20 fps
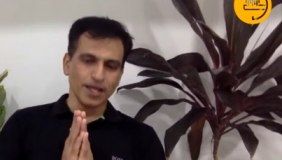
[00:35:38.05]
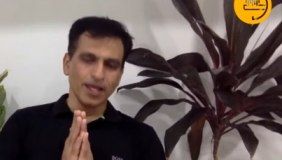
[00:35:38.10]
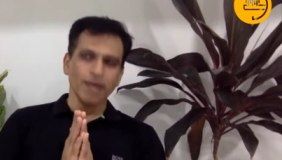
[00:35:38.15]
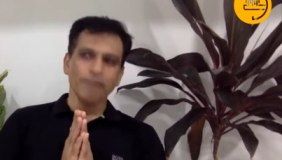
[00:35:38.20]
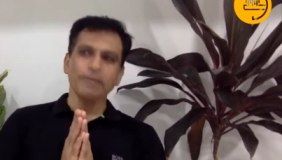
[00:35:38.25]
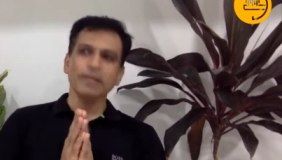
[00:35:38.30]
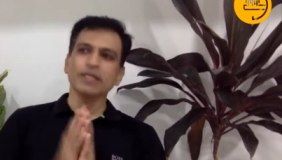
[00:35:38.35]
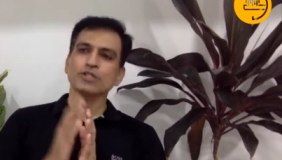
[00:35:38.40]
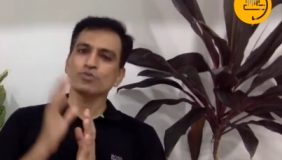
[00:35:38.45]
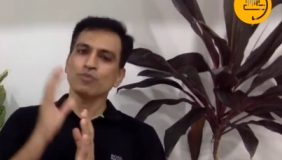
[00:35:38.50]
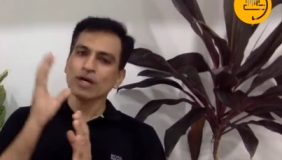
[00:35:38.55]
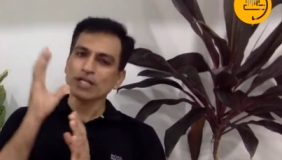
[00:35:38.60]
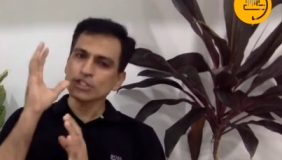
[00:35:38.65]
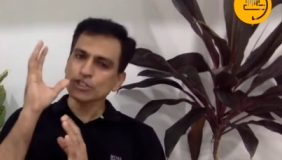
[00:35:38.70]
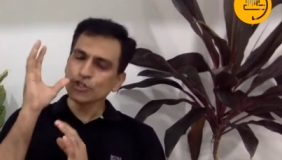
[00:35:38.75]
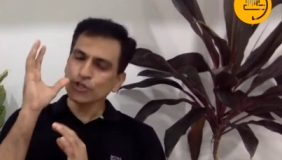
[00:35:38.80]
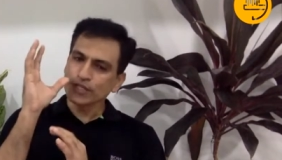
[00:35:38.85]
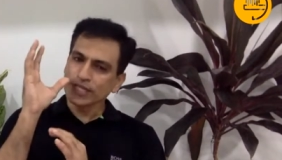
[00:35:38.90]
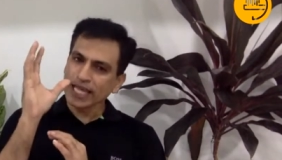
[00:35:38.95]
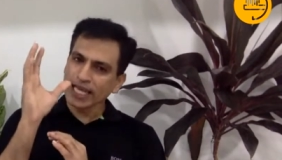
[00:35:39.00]
Because once
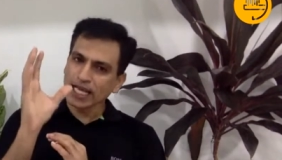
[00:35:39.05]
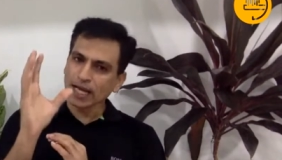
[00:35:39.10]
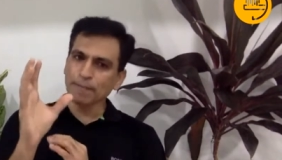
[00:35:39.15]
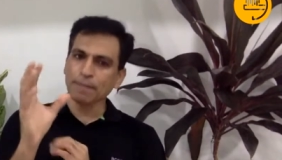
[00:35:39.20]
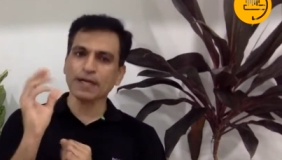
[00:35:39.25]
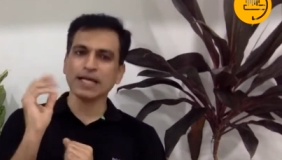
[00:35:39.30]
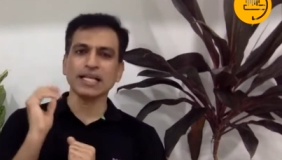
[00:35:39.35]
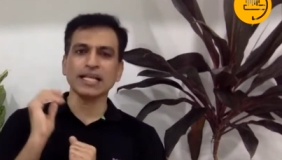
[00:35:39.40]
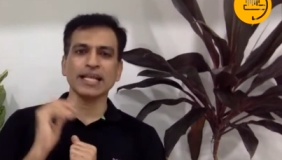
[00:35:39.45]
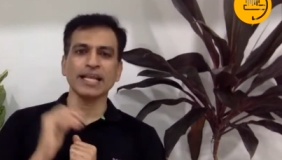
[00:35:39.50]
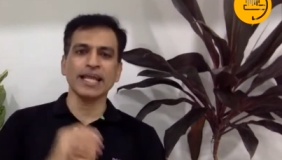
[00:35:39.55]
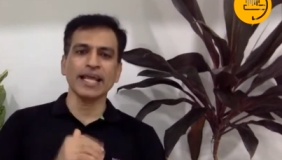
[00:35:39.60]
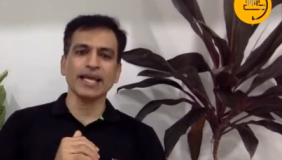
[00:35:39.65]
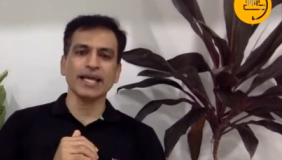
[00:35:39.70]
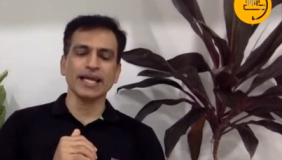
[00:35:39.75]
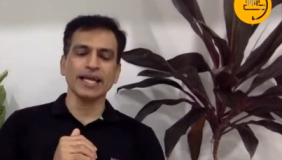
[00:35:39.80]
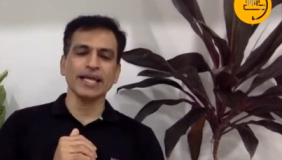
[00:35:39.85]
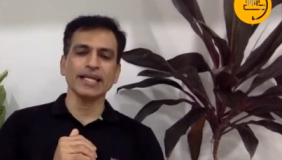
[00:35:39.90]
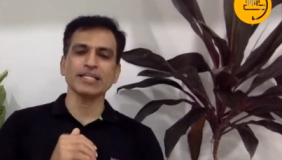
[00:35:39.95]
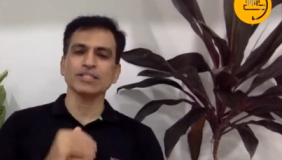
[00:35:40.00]
you take up a clinic,
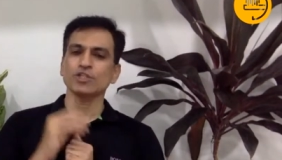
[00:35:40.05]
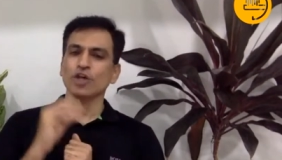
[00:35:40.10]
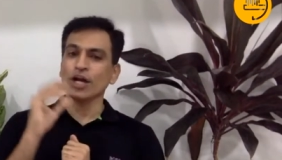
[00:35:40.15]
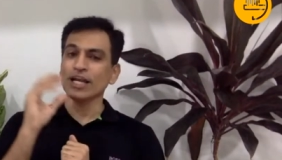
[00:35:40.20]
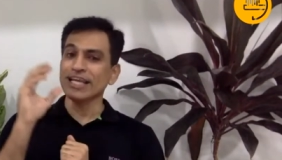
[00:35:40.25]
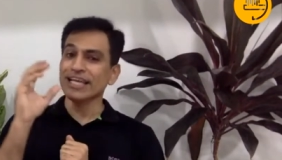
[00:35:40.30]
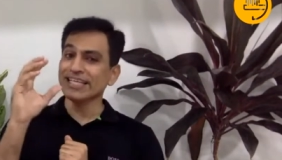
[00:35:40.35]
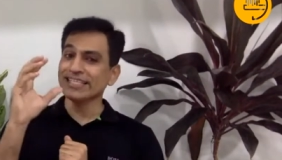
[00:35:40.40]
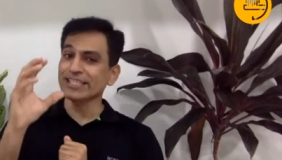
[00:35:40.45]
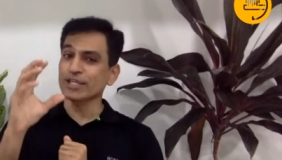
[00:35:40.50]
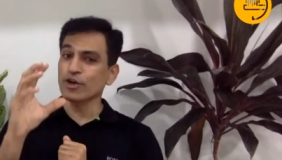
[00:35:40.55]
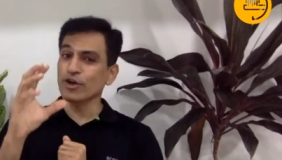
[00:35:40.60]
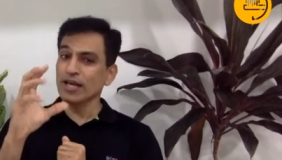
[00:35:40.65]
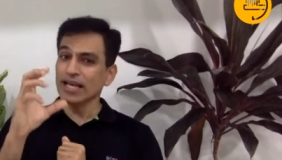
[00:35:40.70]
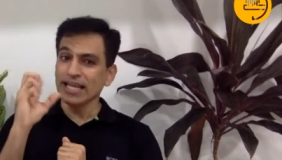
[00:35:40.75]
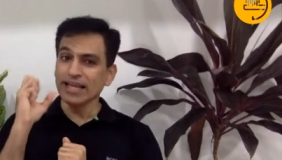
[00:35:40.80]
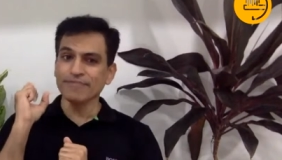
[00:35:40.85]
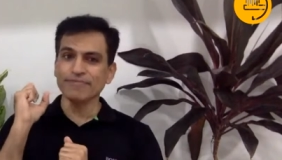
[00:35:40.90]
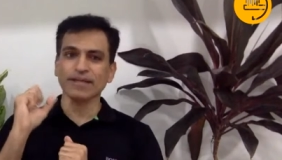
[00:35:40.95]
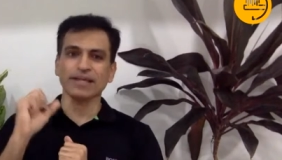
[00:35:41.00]
it is not easy to
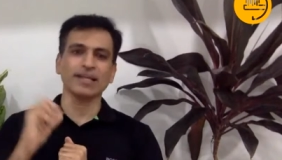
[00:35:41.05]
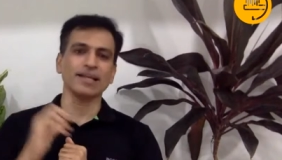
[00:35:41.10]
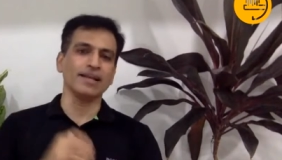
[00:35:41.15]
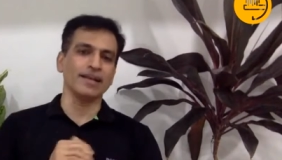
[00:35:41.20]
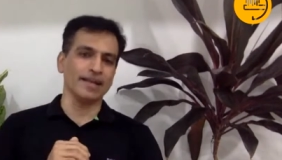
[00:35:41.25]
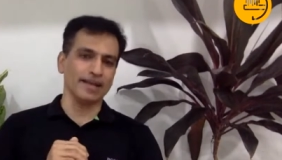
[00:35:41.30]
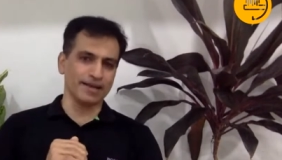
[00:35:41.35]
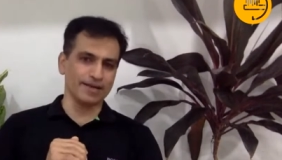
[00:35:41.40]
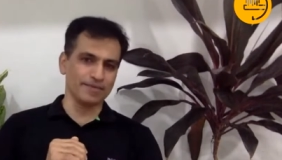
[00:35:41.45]
leave the clinic.